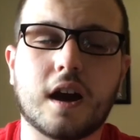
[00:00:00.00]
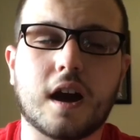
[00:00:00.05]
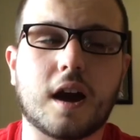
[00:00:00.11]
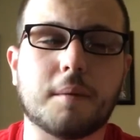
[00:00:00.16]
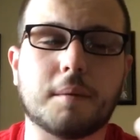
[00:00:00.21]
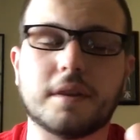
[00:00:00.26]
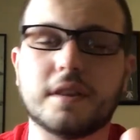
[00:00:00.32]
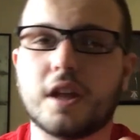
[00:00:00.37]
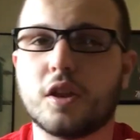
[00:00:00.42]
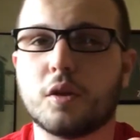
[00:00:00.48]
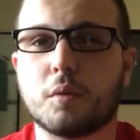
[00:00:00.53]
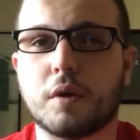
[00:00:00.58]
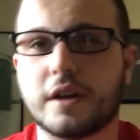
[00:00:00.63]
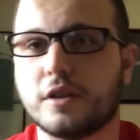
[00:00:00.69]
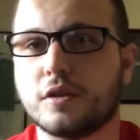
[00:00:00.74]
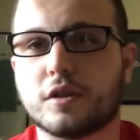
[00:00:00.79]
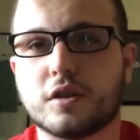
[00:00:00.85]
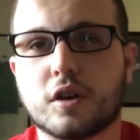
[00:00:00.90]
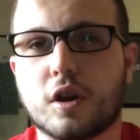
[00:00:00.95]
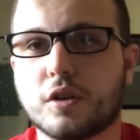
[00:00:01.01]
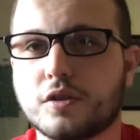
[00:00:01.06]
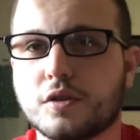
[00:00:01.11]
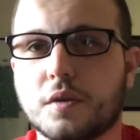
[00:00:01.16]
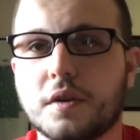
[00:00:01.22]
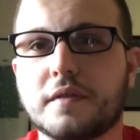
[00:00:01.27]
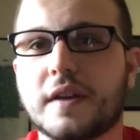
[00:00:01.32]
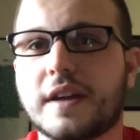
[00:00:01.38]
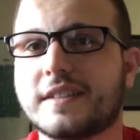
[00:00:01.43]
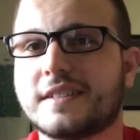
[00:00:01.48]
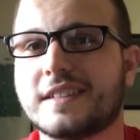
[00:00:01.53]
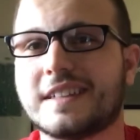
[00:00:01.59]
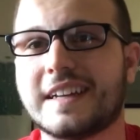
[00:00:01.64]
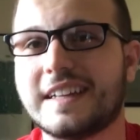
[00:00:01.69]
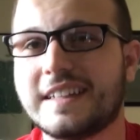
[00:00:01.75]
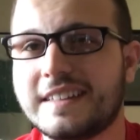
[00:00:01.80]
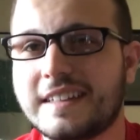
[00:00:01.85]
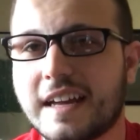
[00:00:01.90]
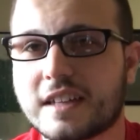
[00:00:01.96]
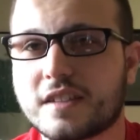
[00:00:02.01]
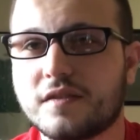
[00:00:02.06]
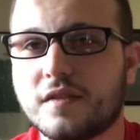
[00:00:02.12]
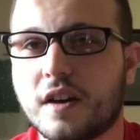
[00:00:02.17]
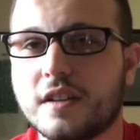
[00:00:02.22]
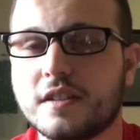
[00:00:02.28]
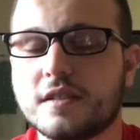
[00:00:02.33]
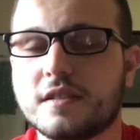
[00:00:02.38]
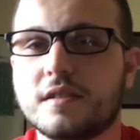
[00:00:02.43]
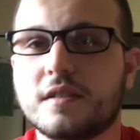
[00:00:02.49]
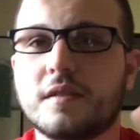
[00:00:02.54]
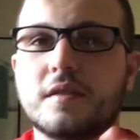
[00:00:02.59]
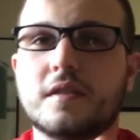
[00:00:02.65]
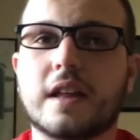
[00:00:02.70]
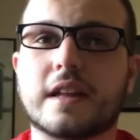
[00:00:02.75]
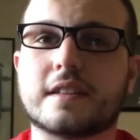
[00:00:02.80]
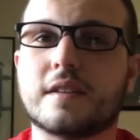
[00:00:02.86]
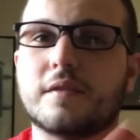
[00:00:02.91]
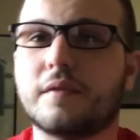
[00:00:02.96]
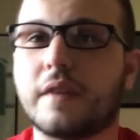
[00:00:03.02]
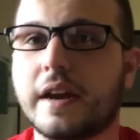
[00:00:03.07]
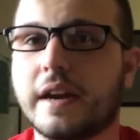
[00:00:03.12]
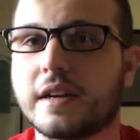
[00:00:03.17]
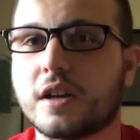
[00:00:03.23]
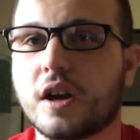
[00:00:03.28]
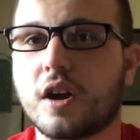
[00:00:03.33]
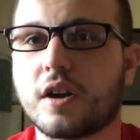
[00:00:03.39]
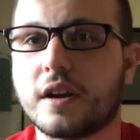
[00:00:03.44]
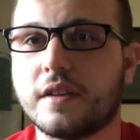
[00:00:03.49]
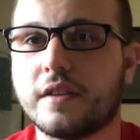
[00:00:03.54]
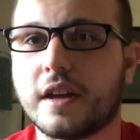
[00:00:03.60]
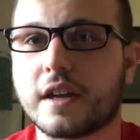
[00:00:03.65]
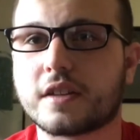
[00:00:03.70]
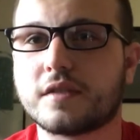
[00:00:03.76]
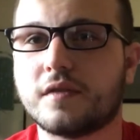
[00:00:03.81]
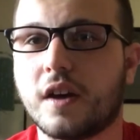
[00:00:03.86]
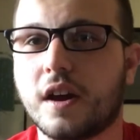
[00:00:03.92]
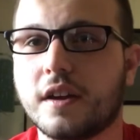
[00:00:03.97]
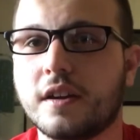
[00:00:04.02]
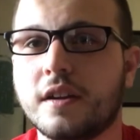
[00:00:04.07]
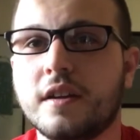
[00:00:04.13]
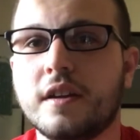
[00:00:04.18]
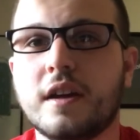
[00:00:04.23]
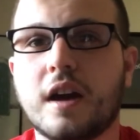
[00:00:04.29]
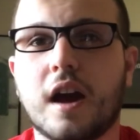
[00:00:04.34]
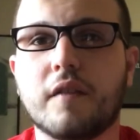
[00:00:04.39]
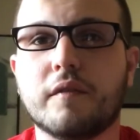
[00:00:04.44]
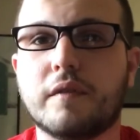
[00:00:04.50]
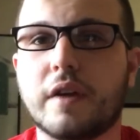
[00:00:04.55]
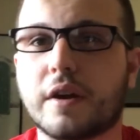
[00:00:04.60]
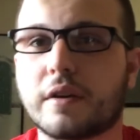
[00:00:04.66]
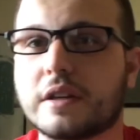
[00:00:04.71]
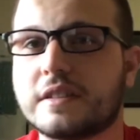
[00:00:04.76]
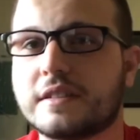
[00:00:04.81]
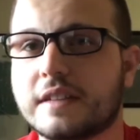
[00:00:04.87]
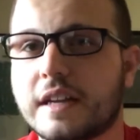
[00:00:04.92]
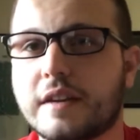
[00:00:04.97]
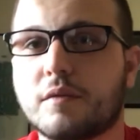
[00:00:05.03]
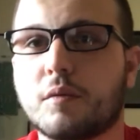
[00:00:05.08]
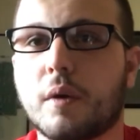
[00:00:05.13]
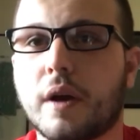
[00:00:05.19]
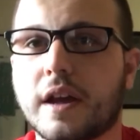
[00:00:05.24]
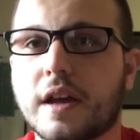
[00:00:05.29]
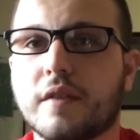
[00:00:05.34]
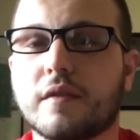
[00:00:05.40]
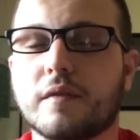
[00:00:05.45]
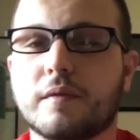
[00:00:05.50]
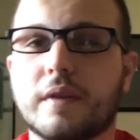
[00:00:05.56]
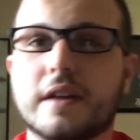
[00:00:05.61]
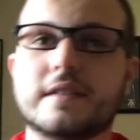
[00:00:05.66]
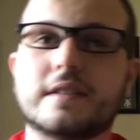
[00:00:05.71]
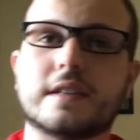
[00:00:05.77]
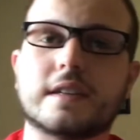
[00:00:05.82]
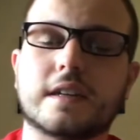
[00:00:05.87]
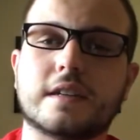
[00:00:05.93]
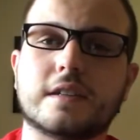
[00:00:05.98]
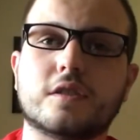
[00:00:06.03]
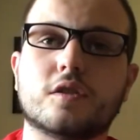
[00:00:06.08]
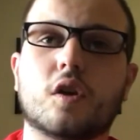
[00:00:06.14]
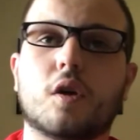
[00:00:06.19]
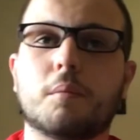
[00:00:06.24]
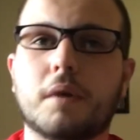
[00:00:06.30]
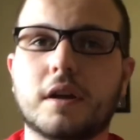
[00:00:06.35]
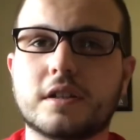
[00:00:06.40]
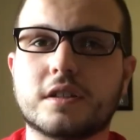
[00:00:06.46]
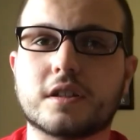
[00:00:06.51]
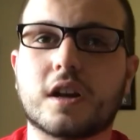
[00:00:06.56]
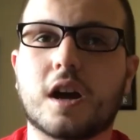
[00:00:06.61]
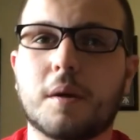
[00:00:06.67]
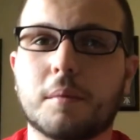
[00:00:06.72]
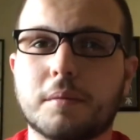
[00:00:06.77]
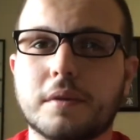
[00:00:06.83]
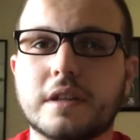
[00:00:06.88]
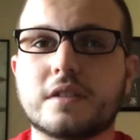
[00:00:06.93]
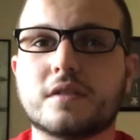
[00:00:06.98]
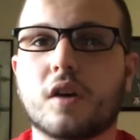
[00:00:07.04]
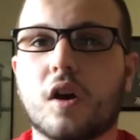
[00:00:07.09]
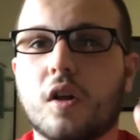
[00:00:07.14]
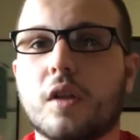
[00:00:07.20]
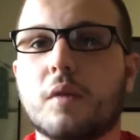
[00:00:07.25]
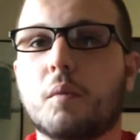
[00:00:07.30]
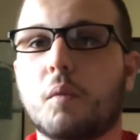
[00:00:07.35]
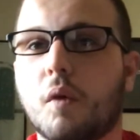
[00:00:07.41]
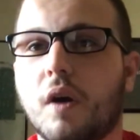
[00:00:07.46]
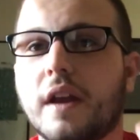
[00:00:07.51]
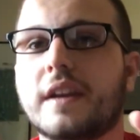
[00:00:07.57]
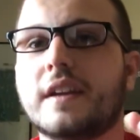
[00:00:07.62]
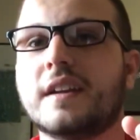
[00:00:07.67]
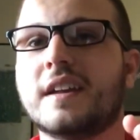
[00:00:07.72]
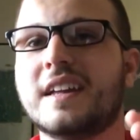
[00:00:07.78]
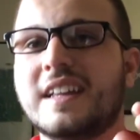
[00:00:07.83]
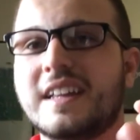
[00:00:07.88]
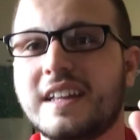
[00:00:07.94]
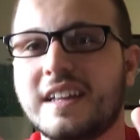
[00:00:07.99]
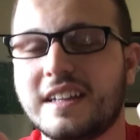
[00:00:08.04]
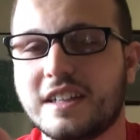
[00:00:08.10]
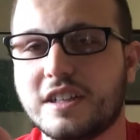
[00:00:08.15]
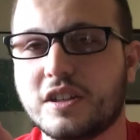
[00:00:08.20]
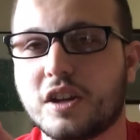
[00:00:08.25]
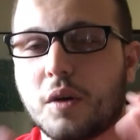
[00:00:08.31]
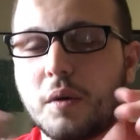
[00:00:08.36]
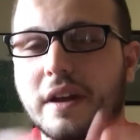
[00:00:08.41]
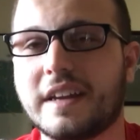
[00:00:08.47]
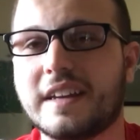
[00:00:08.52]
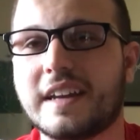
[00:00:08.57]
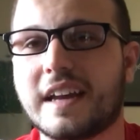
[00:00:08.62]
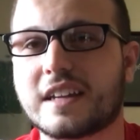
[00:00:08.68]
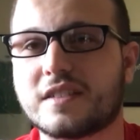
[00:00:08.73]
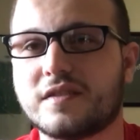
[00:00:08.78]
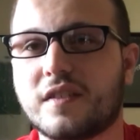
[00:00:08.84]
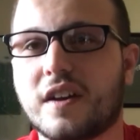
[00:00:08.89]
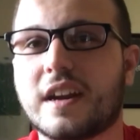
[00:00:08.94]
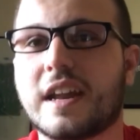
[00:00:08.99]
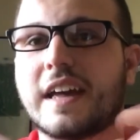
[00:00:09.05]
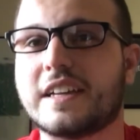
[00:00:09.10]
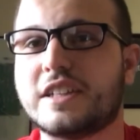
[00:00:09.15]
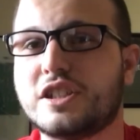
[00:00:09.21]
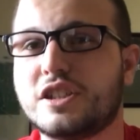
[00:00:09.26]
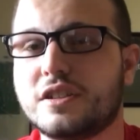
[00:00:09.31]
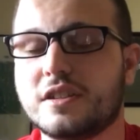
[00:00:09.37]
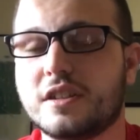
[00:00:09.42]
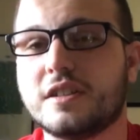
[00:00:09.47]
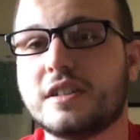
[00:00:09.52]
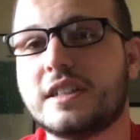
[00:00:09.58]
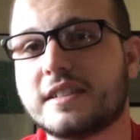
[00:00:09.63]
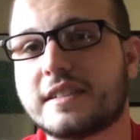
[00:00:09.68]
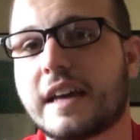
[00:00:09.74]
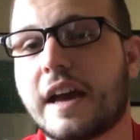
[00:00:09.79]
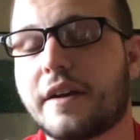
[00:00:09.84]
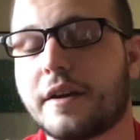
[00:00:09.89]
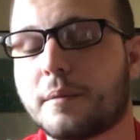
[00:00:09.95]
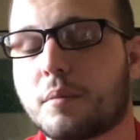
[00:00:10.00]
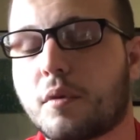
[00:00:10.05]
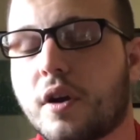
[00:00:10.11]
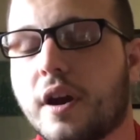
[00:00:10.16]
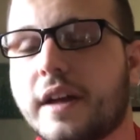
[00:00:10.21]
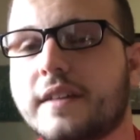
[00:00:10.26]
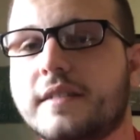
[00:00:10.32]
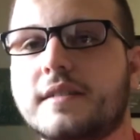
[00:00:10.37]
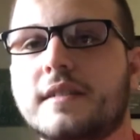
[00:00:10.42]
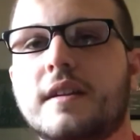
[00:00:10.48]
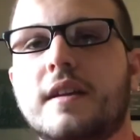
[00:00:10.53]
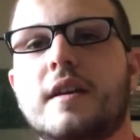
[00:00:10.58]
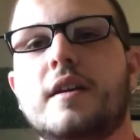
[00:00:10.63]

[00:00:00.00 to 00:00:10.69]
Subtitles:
Another way, you could also invest in index funds, like the Vanguard Index Fund, a very safe way of investing in, you know, a bunch of companies all in one, you know, index fund at discounted price.